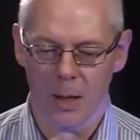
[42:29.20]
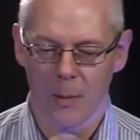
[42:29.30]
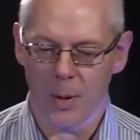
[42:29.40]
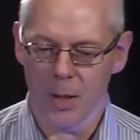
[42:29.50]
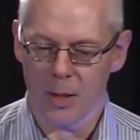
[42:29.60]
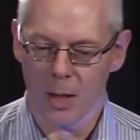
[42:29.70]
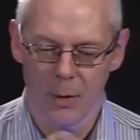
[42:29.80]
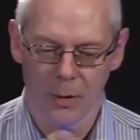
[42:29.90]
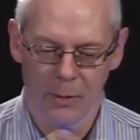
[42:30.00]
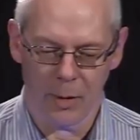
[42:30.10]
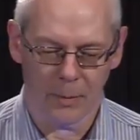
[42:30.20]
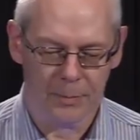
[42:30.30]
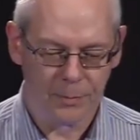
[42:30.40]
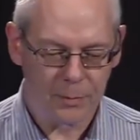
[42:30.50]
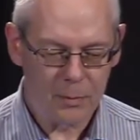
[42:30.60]
companies are going through.
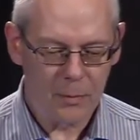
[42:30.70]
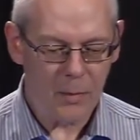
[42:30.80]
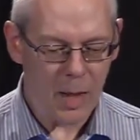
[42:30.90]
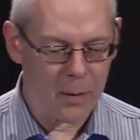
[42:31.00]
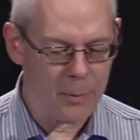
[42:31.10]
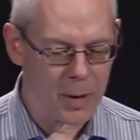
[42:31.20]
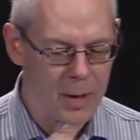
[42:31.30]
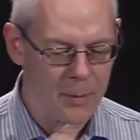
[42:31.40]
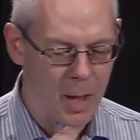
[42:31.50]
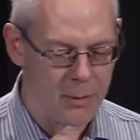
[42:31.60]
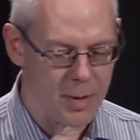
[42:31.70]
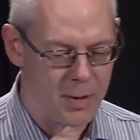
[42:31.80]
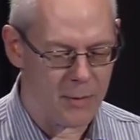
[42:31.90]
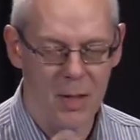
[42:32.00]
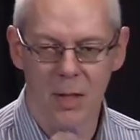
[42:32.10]
And Building
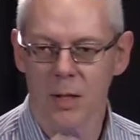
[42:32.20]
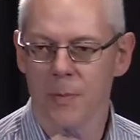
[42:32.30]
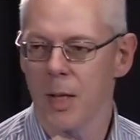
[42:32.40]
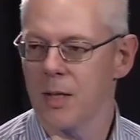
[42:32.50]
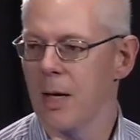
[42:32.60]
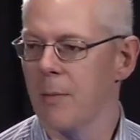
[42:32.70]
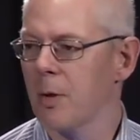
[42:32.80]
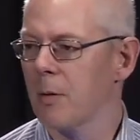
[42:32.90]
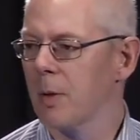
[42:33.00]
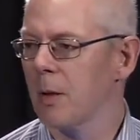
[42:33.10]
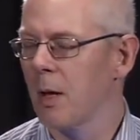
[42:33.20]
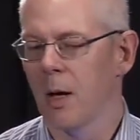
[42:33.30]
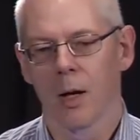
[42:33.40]
Microservices by Sam Newman.